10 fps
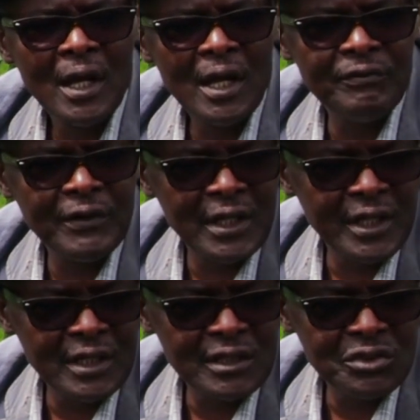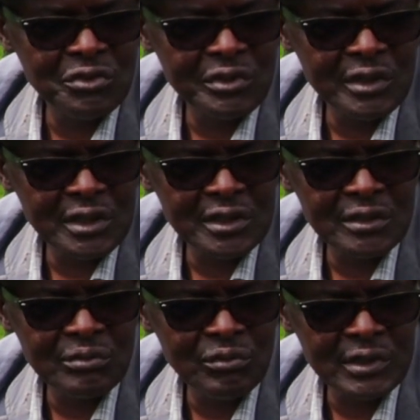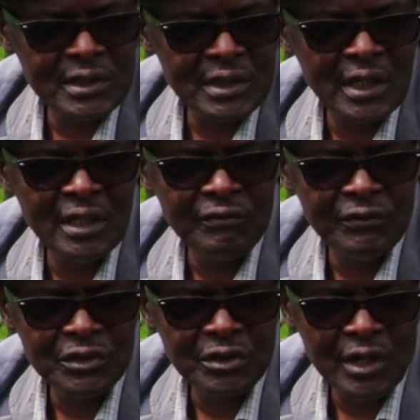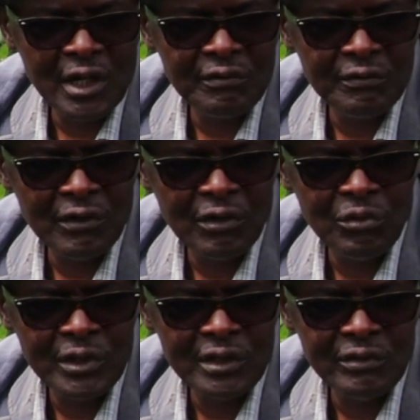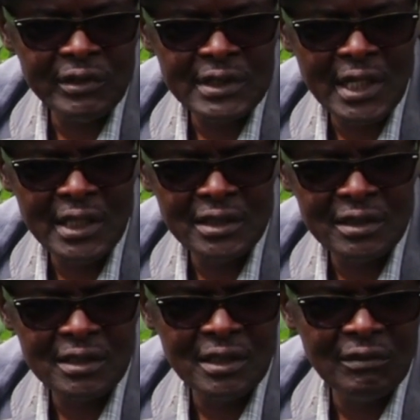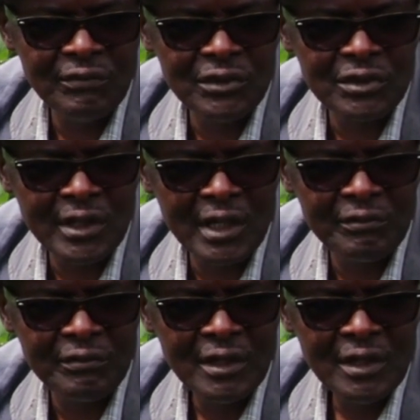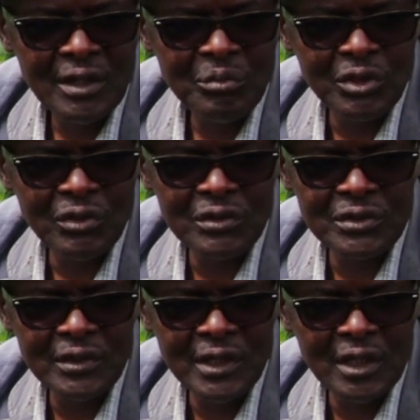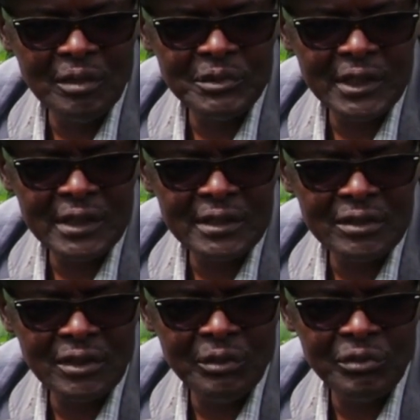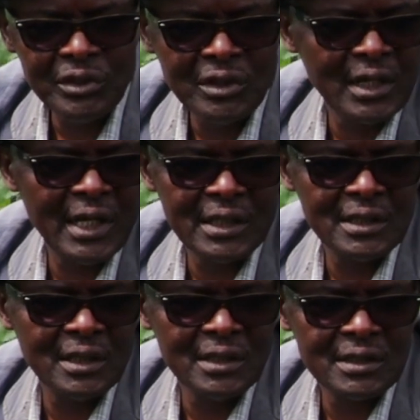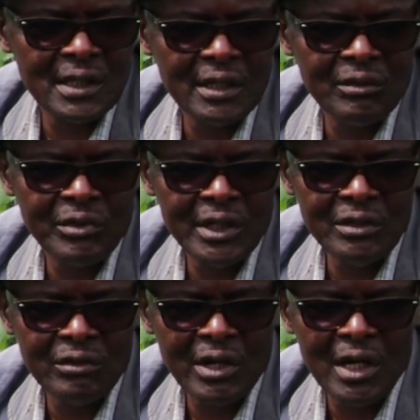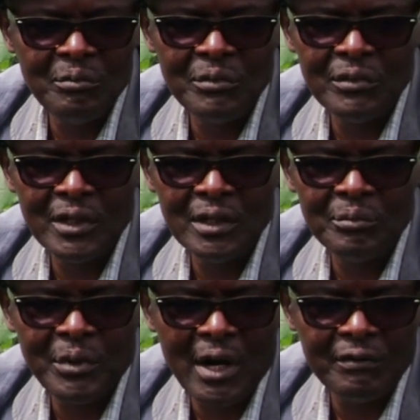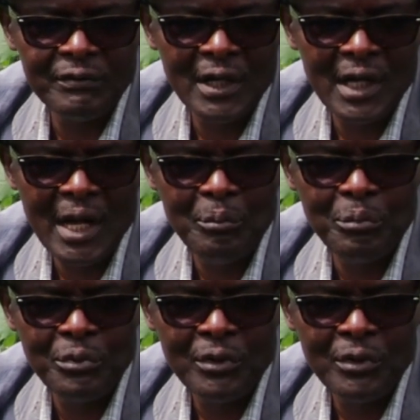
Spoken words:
I felt that the story just wasn't in the photograph, or wouldn't reside just in the photograph, but also in the objects. So I would collect things like the radiogram, the paraffin lamp,